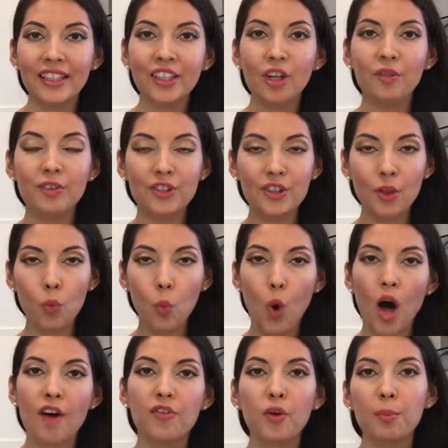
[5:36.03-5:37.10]
it over to the
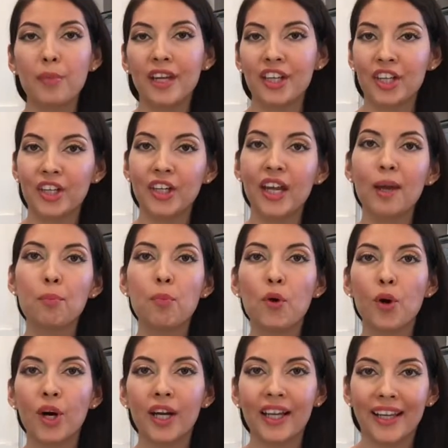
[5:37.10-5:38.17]
waffle maker and
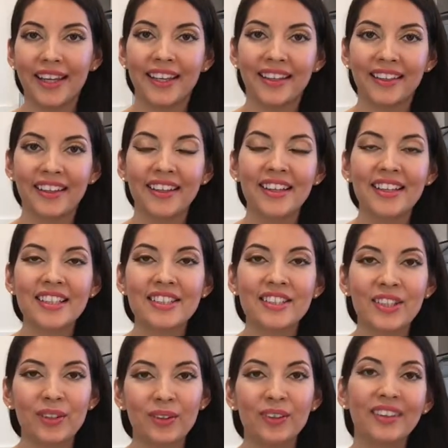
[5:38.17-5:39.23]
pour it in.
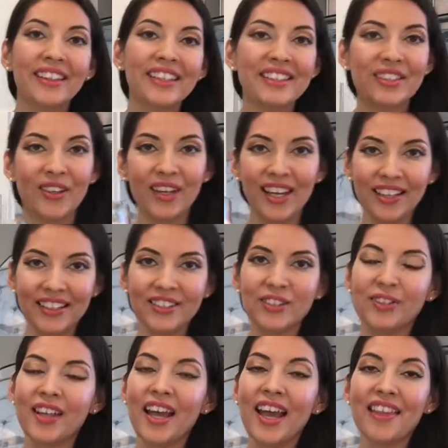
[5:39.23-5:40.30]
So let's go ahead and
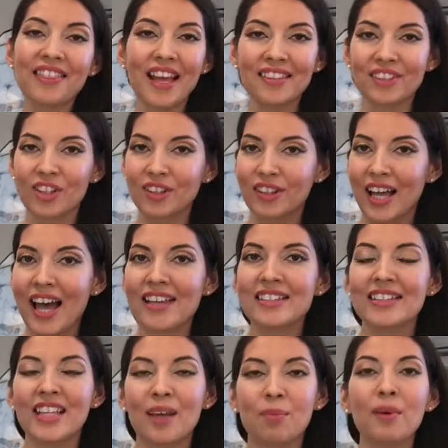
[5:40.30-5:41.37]
do that, and that's our last
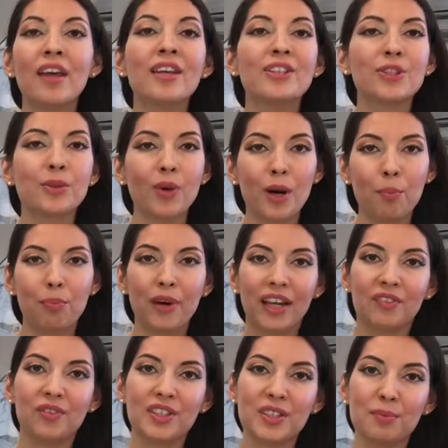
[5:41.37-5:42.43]
step to our
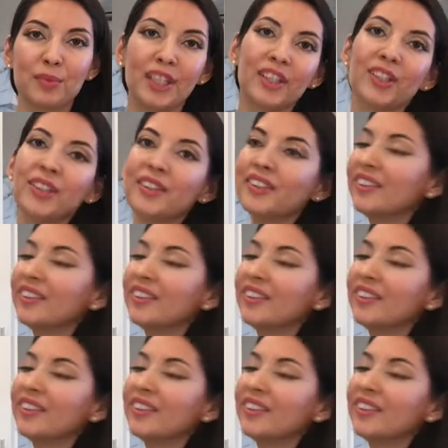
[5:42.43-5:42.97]
breakfast meal.